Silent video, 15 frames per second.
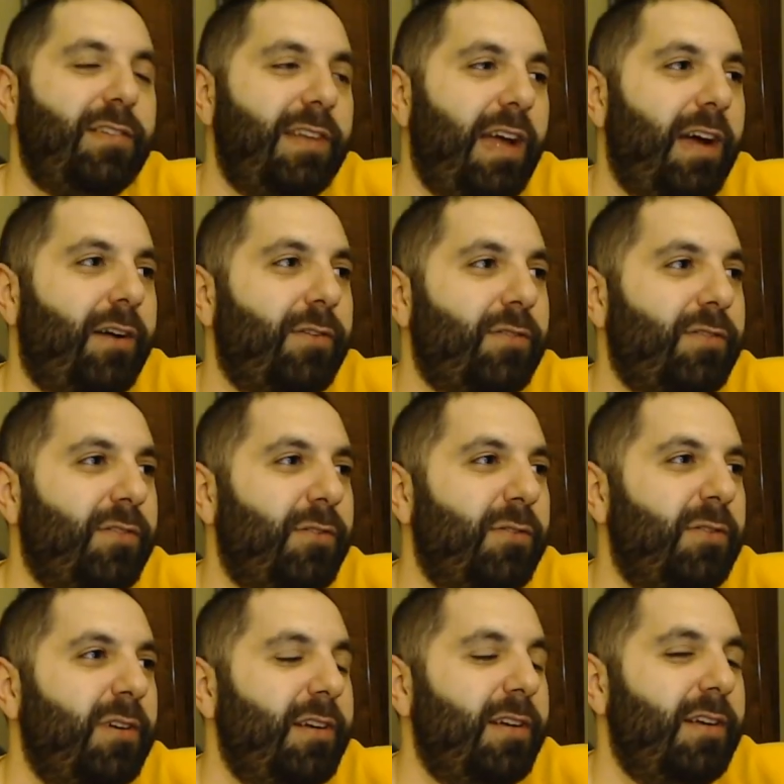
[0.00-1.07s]
now.
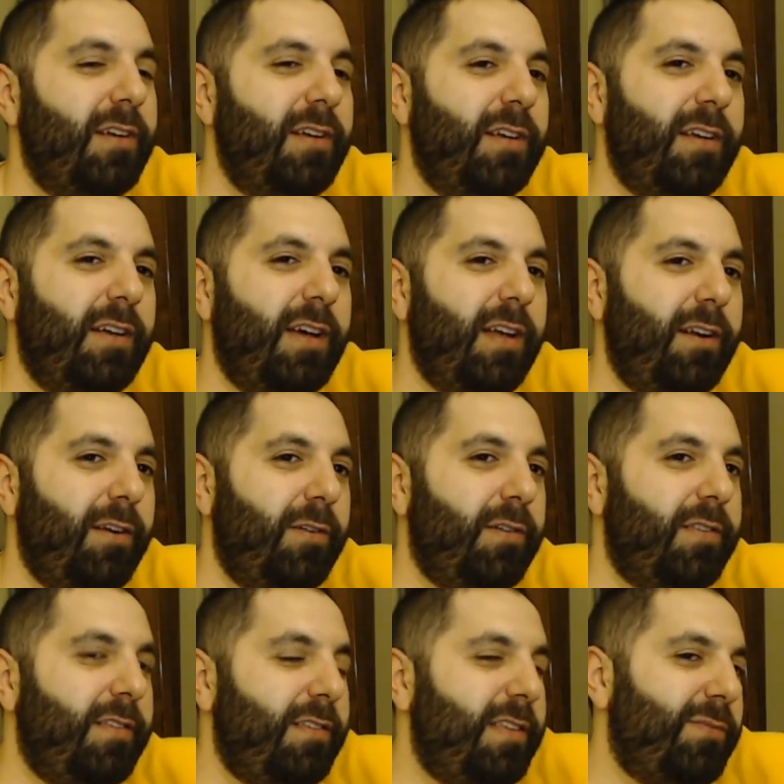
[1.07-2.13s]
So I don't know.
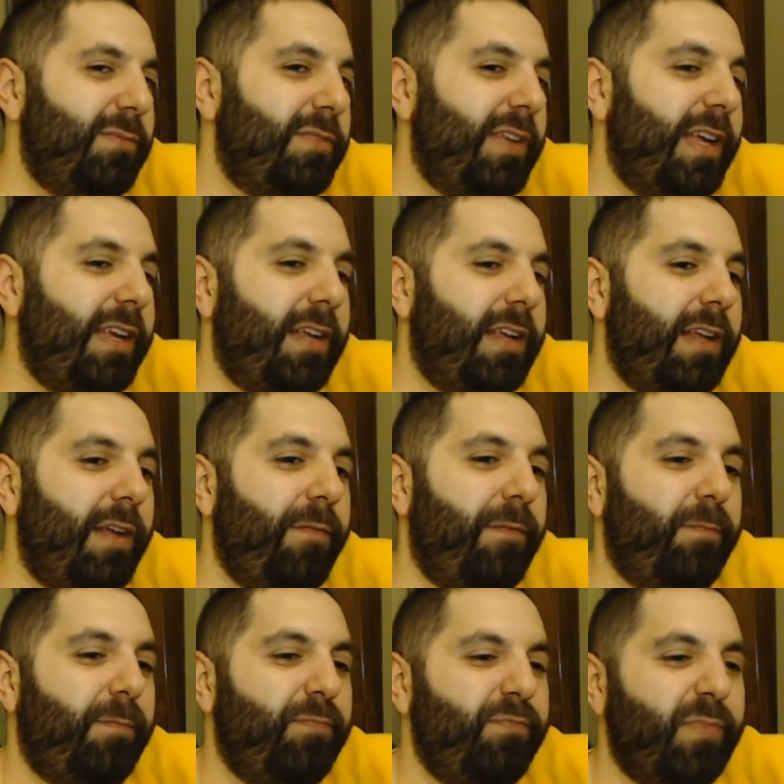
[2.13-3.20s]
It seems like if
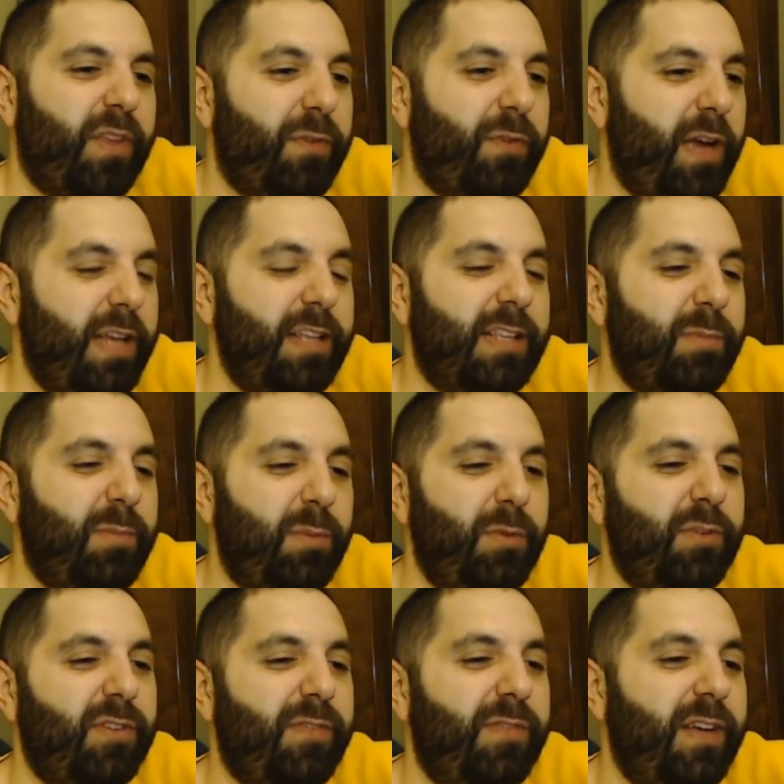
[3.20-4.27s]
for any type of
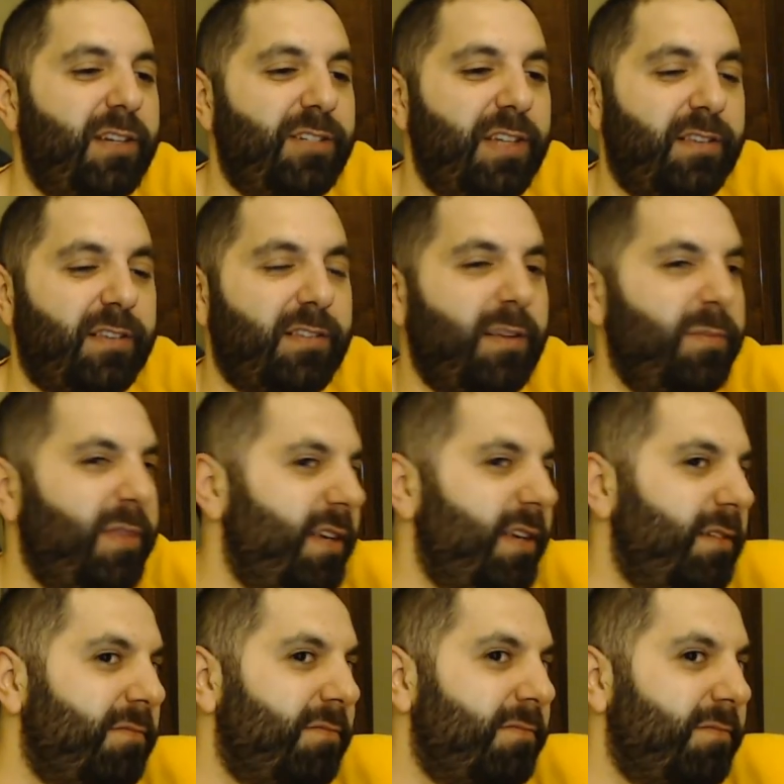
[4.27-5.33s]
music fan, she has something.